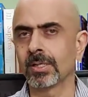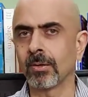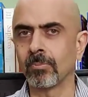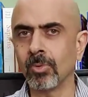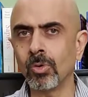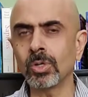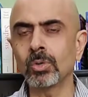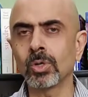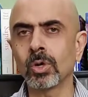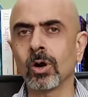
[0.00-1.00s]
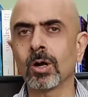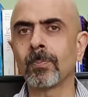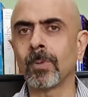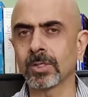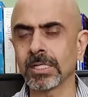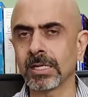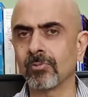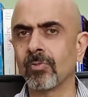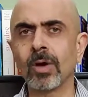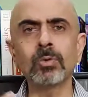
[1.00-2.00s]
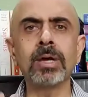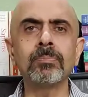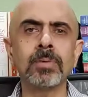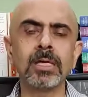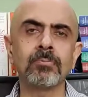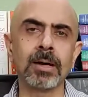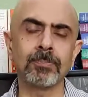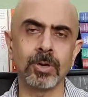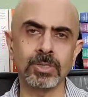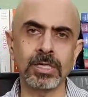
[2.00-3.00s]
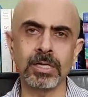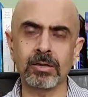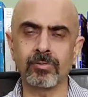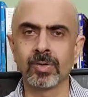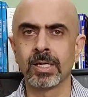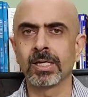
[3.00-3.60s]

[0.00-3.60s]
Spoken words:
The more you talk positive, what do I mean by positive?